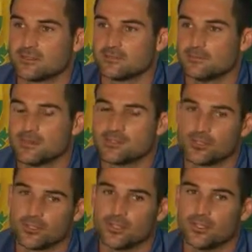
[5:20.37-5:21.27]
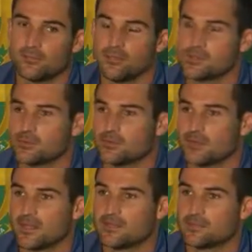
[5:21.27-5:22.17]
I mentioned earlier we enjoy
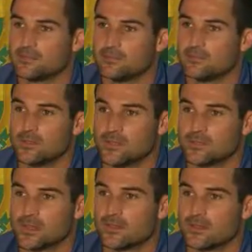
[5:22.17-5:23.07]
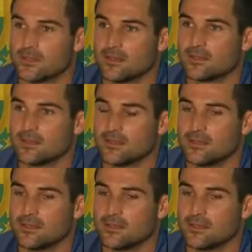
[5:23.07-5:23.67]
batting with each other, and